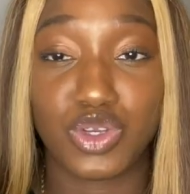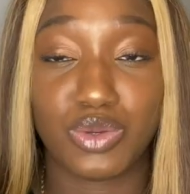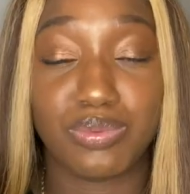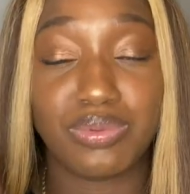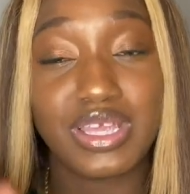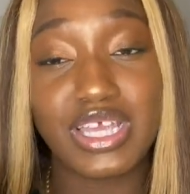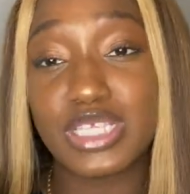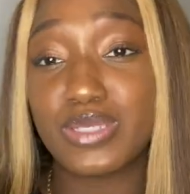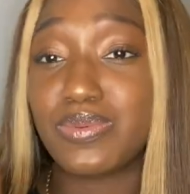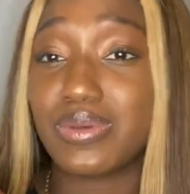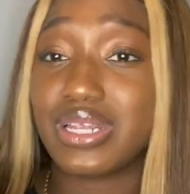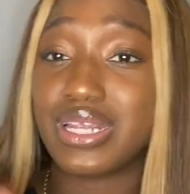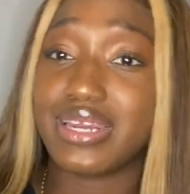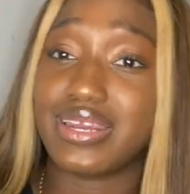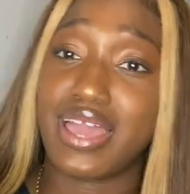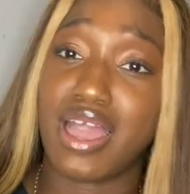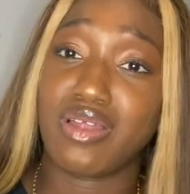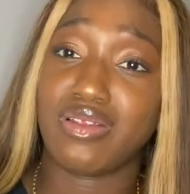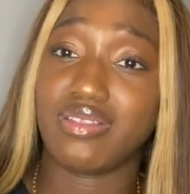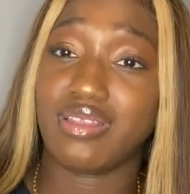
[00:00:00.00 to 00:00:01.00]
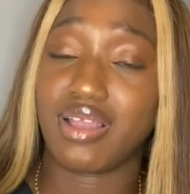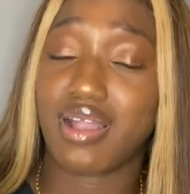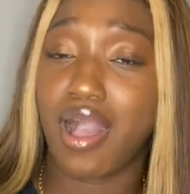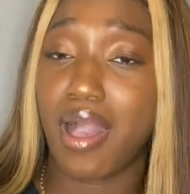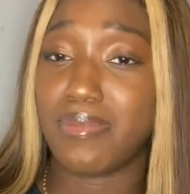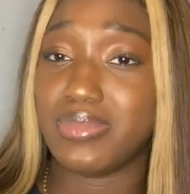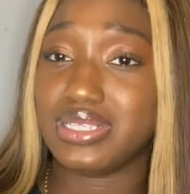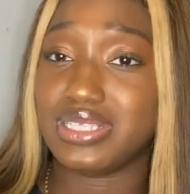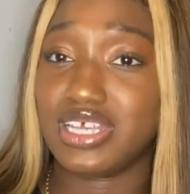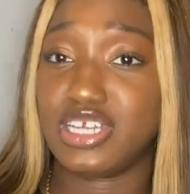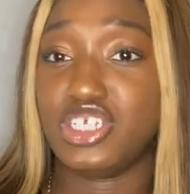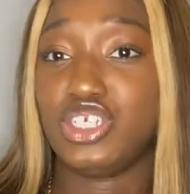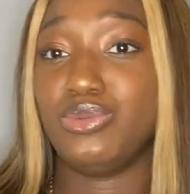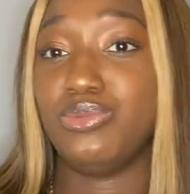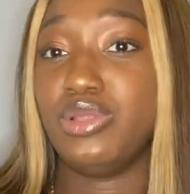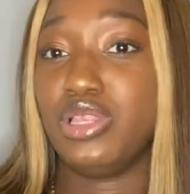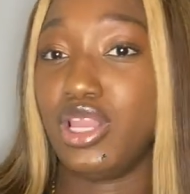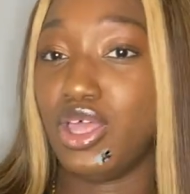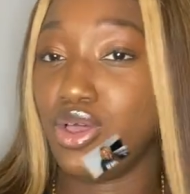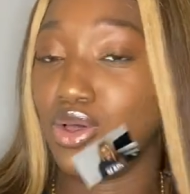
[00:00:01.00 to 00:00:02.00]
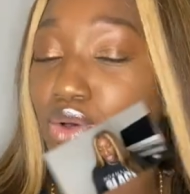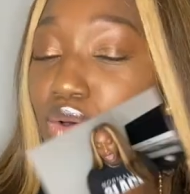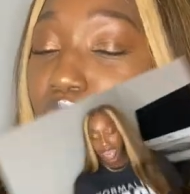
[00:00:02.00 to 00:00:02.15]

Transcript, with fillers: please put it down in the comment section below.